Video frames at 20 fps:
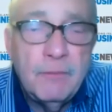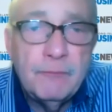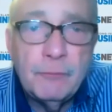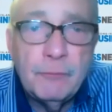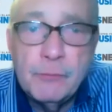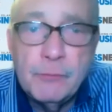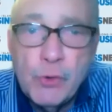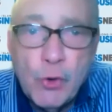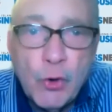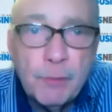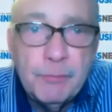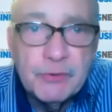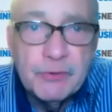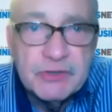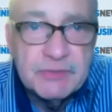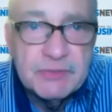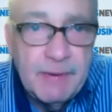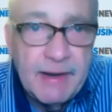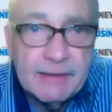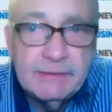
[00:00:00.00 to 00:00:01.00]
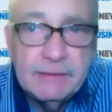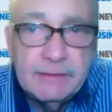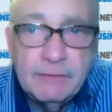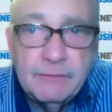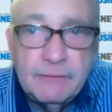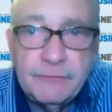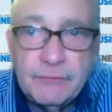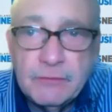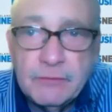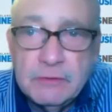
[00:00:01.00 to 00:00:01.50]
from your
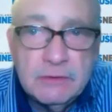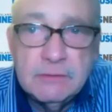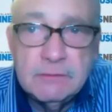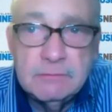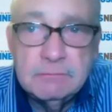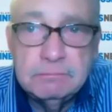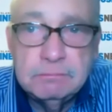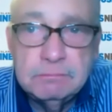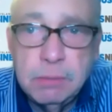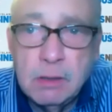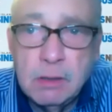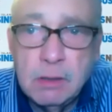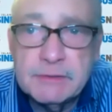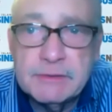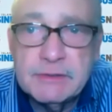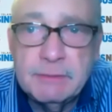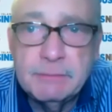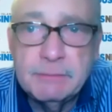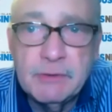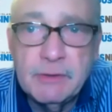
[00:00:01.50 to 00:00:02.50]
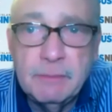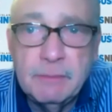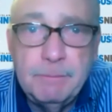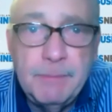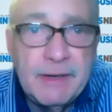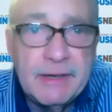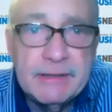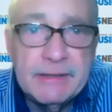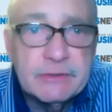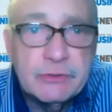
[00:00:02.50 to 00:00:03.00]
perspective, what are some of the
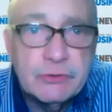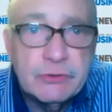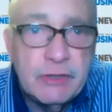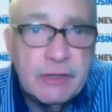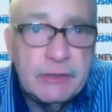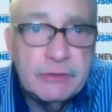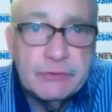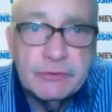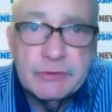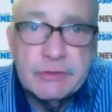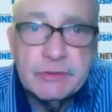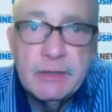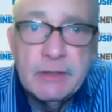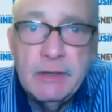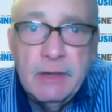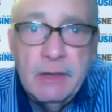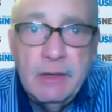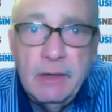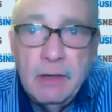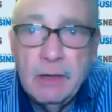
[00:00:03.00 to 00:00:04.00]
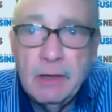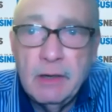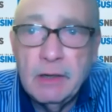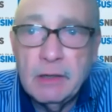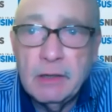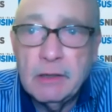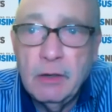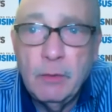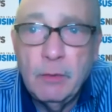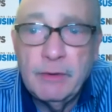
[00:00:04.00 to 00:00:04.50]
biggest changes
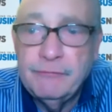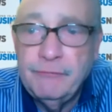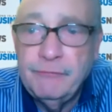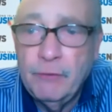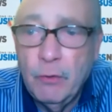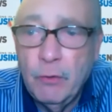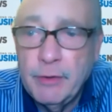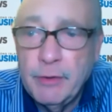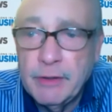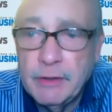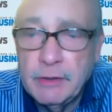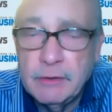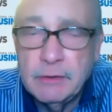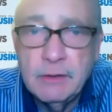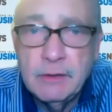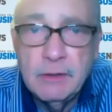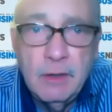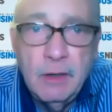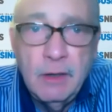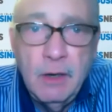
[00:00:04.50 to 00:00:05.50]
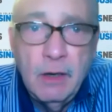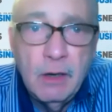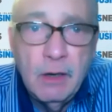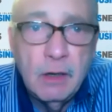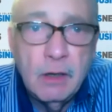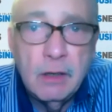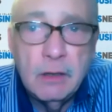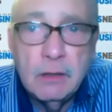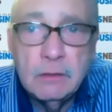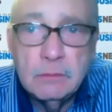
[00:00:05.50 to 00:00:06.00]
going forward, and
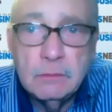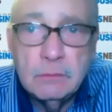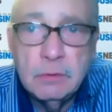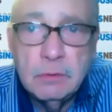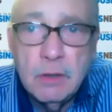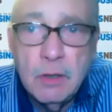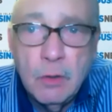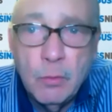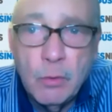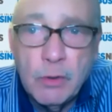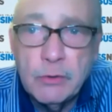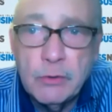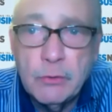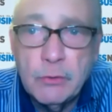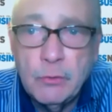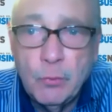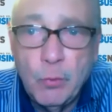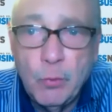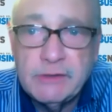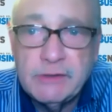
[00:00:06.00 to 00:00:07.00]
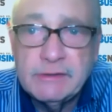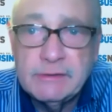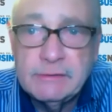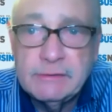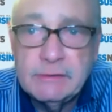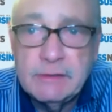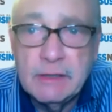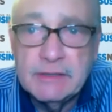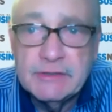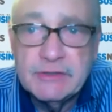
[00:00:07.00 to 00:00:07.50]
what
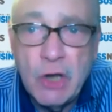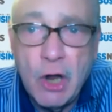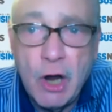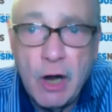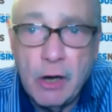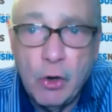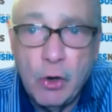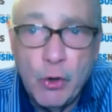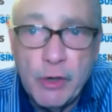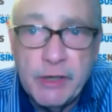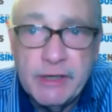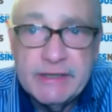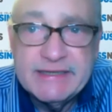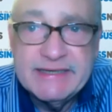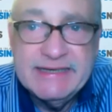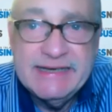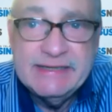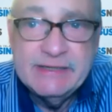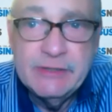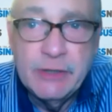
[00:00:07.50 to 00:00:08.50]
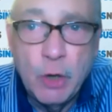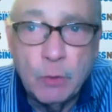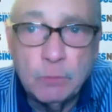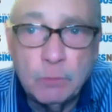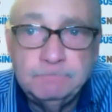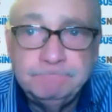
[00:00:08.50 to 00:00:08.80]
does our audience need to know?